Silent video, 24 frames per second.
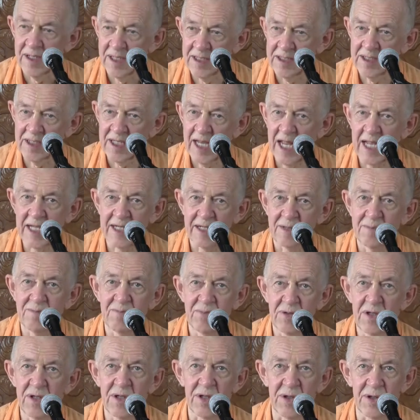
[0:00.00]
had
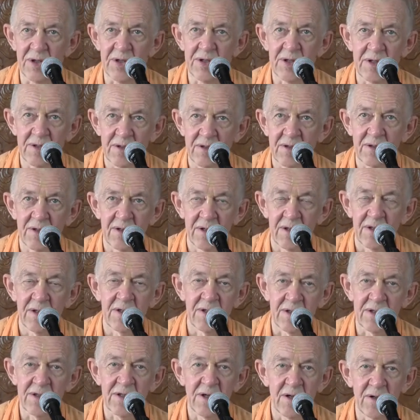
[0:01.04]
taken birth.
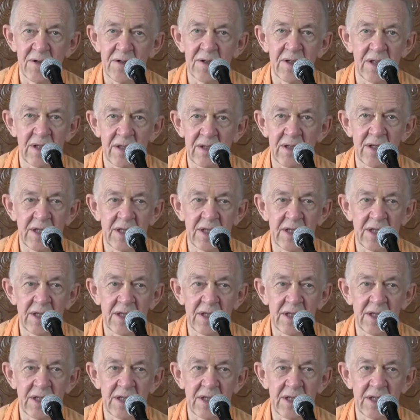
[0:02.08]
So